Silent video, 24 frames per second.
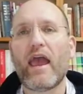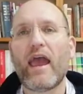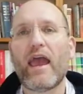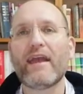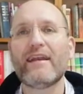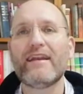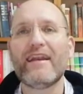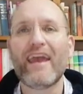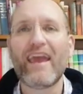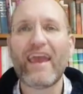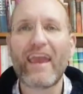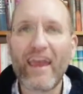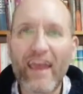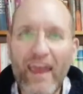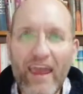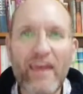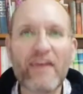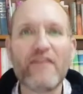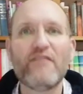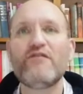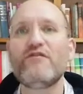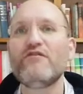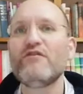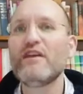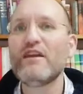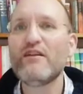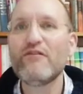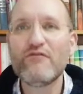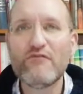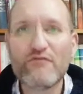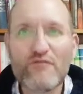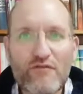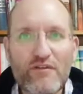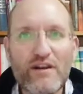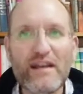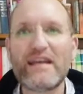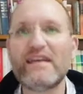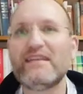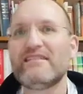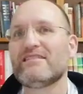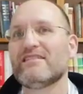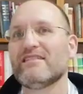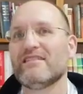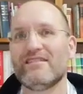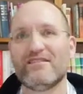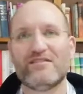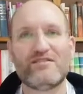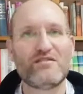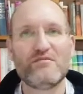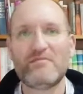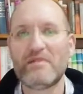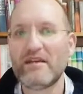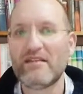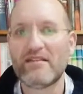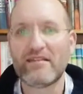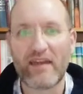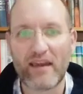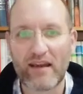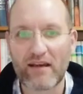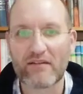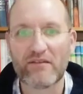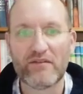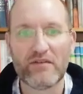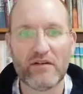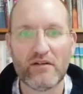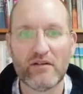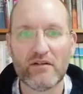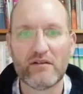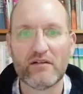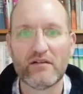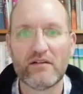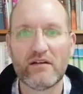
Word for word: and every reason to be thankful,